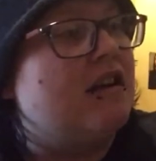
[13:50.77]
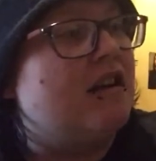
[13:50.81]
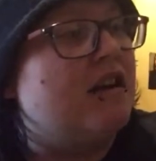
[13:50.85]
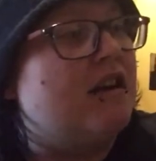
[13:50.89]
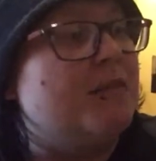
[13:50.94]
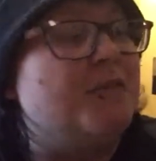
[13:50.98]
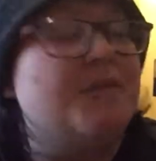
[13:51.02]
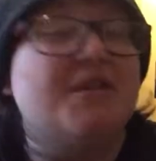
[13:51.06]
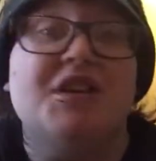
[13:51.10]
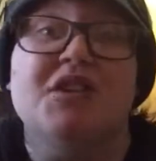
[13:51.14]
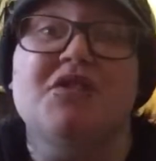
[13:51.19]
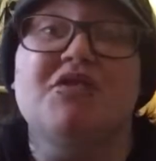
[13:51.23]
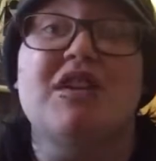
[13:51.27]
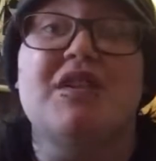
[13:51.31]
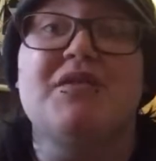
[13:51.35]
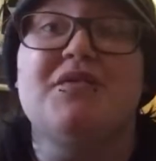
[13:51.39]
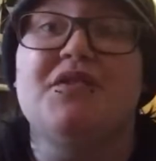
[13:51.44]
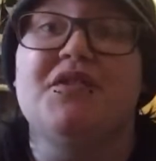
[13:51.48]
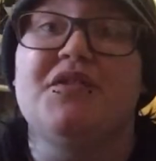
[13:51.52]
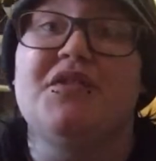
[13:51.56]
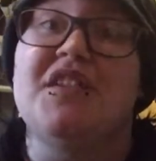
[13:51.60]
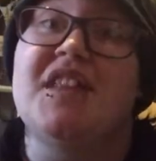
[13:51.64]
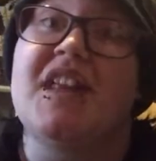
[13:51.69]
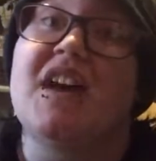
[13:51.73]
I'm so
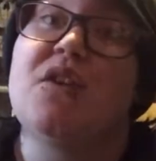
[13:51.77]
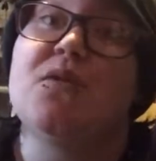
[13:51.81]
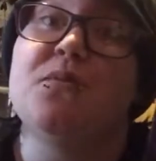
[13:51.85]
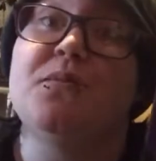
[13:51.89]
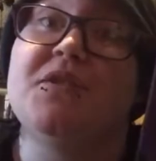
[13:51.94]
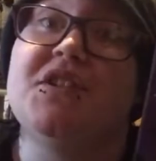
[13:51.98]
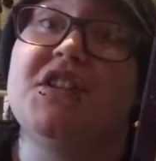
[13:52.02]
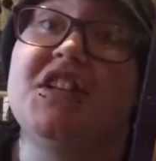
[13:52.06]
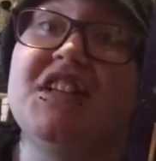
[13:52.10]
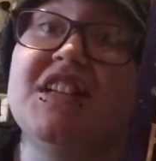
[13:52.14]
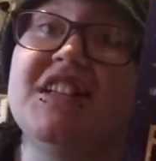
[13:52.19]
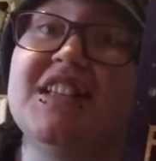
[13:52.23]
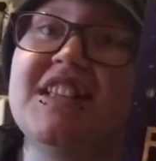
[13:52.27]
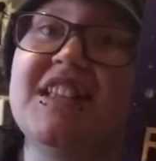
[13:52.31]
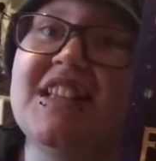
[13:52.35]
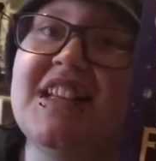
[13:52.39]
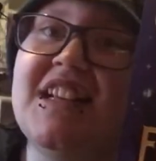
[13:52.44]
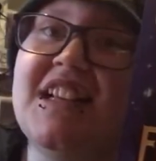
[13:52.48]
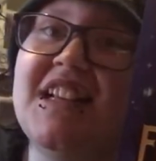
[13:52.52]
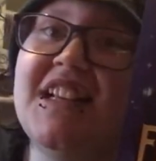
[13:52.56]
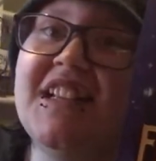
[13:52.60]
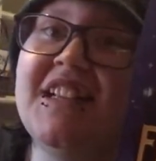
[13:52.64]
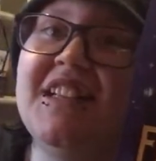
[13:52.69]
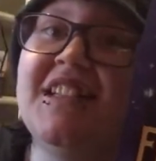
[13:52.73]
grateful for that
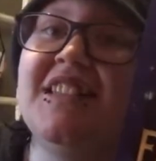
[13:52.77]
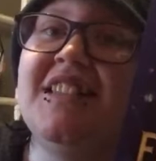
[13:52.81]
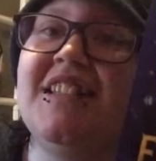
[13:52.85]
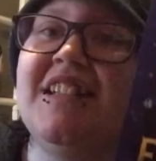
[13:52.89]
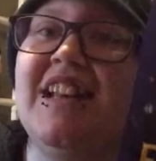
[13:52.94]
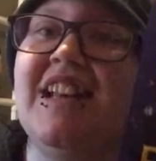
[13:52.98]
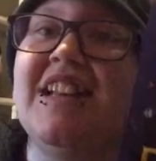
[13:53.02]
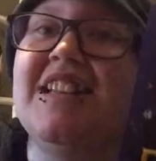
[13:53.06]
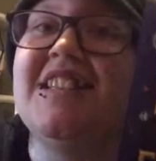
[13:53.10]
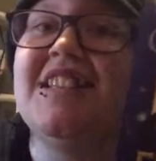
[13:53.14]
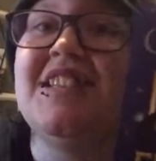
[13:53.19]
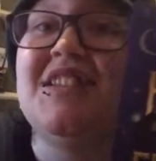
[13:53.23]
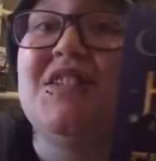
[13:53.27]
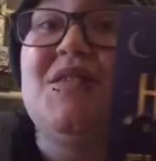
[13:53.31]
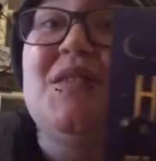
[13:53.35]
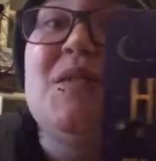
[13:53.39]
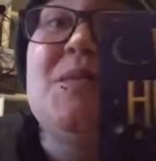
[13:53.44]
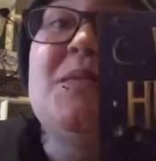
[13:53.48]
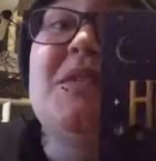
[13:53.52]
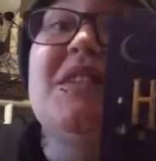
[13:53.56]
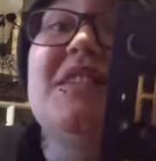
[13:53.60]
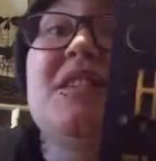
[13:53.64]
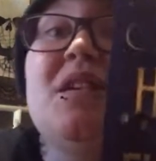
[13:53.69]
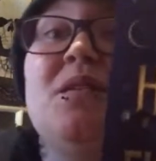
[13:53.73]
opportunity to get to do it
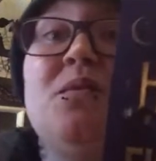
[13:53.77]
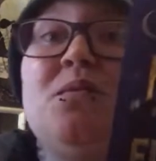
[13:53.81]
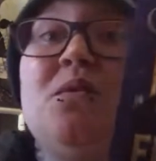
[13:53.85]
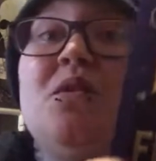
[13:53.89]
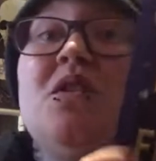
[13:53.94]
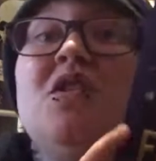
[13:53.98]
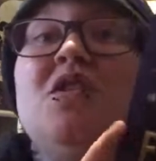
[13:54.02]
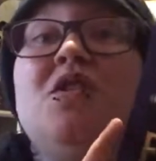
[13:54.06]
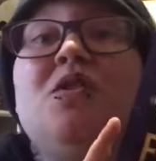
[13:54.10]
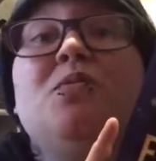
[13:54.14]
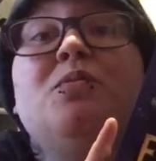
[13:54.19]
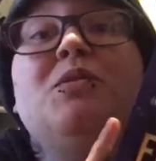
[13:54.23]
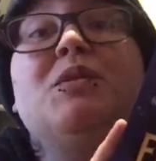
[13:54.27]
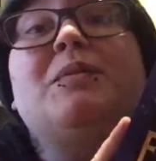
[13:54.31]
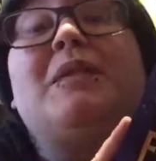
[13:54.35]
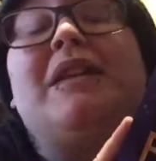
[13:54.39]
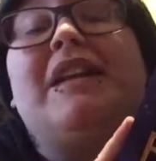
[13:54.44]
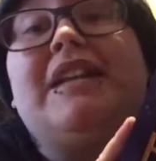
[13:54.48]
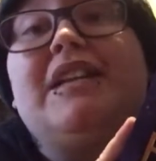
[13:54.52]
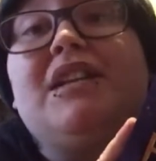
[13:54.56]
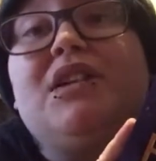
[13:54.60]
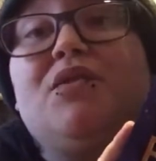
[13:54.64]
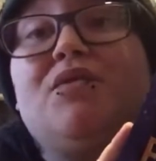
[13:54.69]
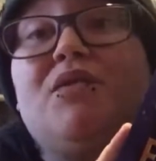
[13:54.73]
because I was
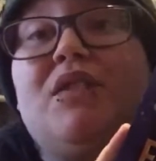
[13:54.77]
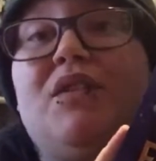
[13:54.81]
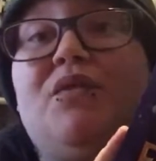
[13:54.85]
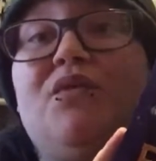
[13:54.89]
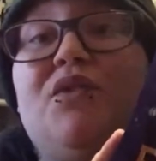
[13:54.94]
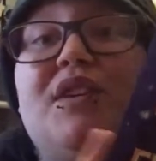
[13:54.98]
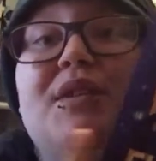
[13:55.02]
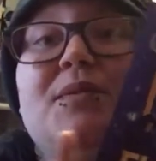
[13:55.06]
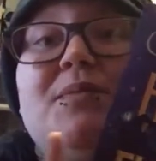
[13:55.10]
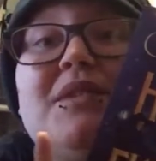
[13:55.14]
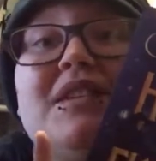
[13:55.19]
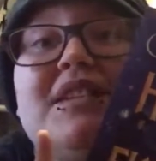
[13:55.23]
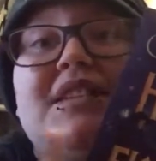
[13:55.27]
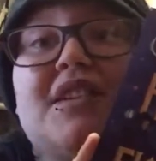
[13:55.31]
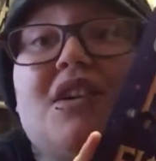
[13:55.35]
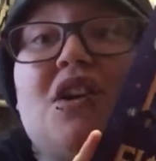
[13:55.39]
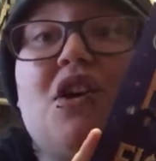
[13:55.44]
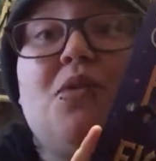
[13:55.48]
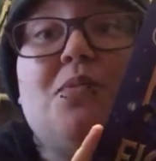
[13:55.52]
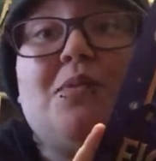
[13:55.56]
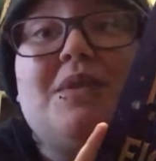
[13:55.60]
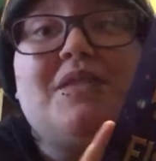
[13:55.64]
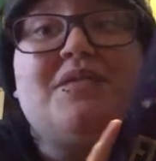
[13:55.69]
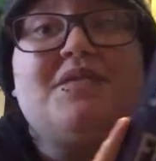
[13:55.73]
planning a reread because I
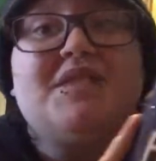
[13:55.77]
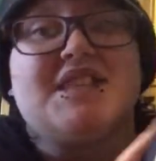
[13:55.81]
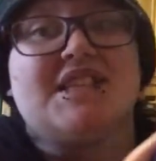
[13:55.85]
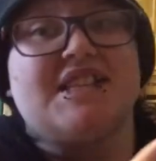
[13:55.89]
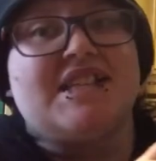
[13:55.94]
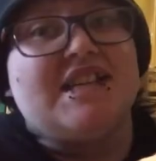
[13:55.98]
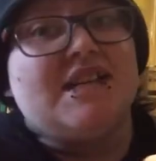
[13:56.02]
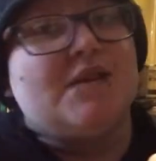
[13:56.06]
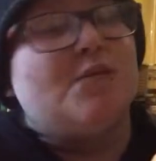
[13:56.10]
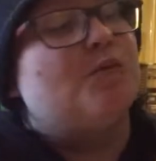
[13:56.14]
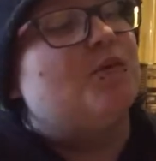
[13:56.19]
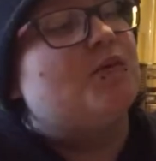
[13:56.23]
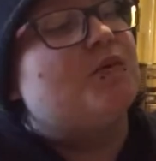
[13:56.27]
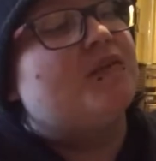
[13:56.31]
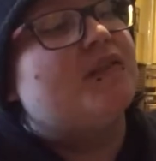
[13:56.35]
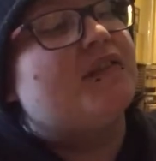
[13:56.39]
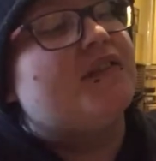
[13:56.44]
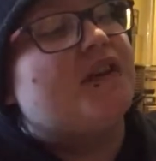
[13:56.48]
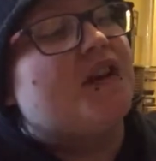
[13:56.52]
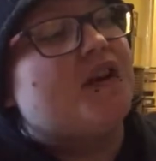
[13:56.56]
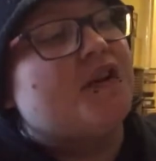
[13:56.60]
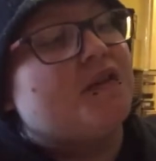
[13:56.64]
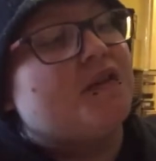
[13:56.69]
can't wait for the sequel so